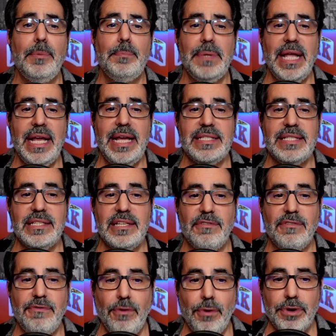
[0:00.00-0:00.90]
plays in the
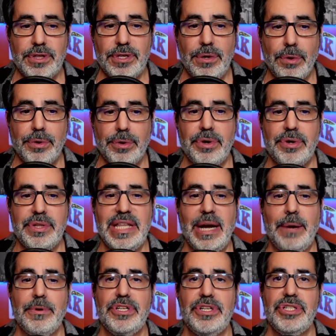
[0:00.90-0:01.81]
fourth quarter
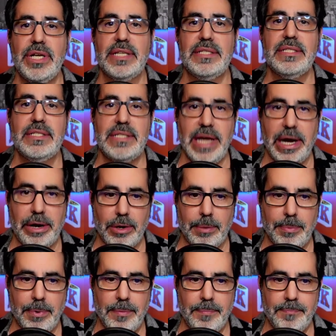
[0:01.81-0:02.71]
that were just
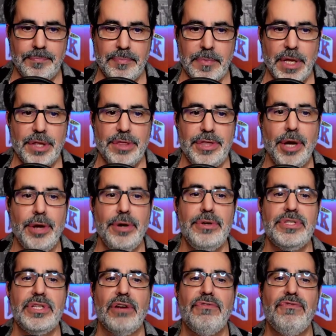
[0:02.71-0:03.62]
terrible.
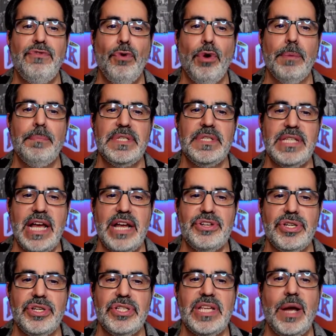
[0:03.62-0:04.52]
Those are four
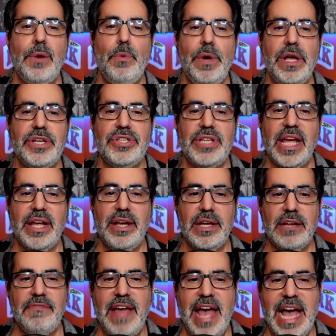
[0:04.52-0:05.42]
possessions I wish I
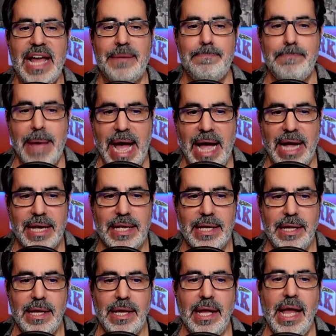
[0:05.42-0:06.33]
could have had back.
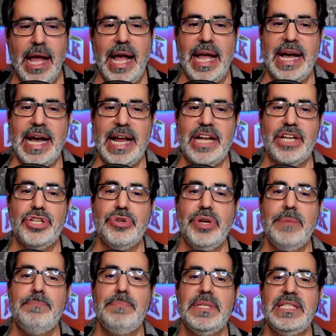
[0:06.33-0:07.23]
I gotta
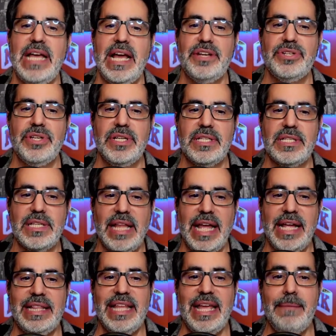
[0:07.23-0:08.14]
treat possessions
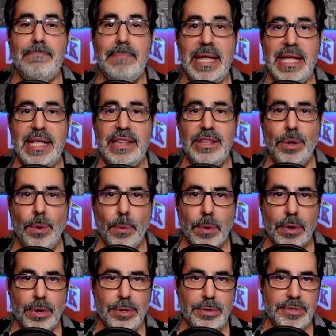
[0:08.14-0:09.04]
like they mean the
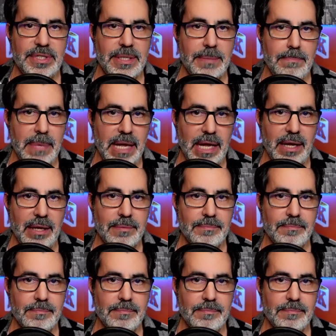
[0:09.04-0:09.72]
world to me."